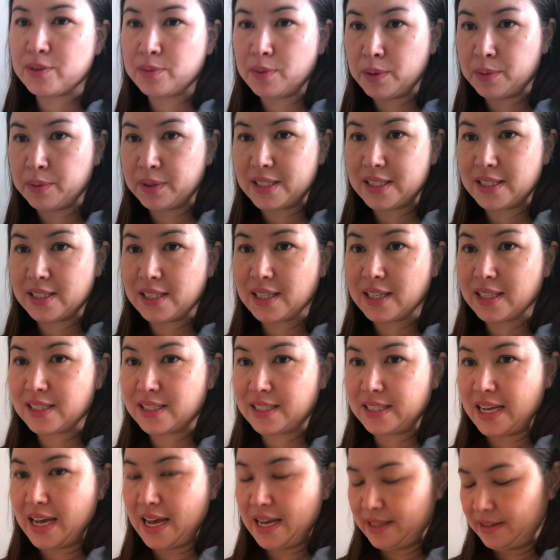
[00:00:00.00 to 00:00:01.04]
me with 6
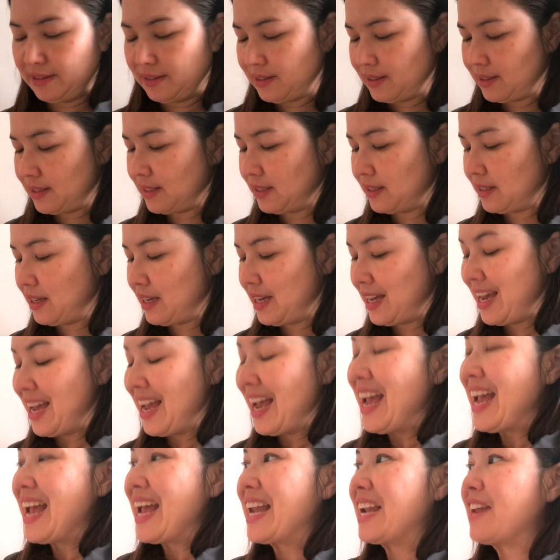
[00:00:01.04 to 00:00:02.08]
tens.
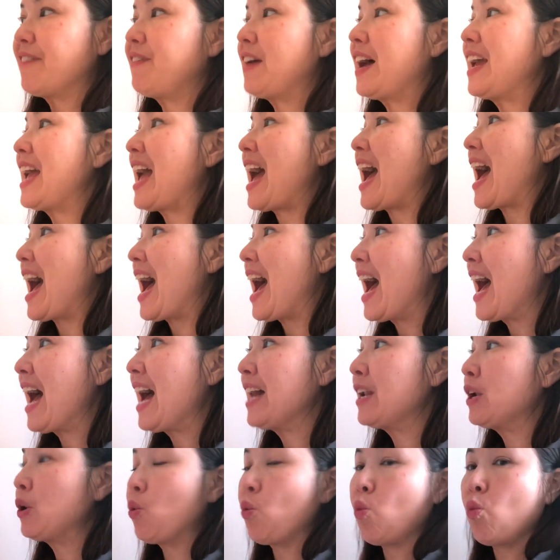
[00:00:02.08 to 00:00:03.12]
And if I
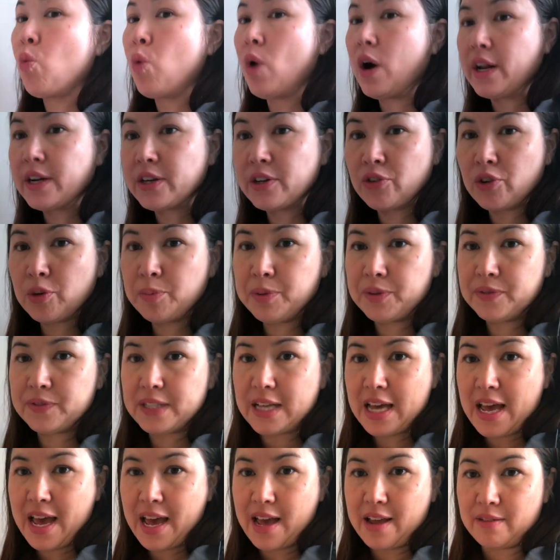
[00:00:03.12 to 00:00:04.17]
add one group of
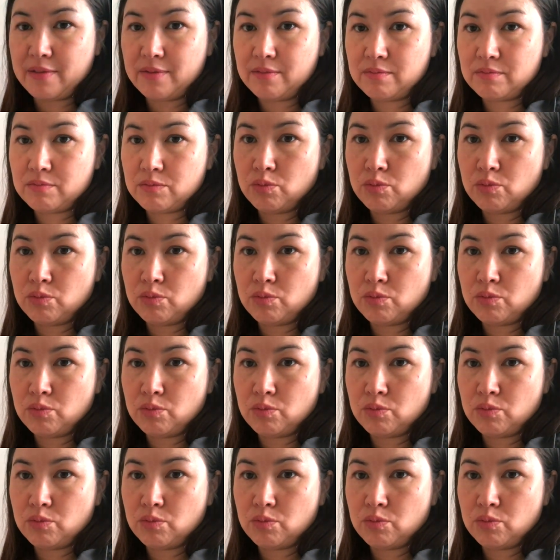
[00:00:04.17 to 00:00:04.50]
10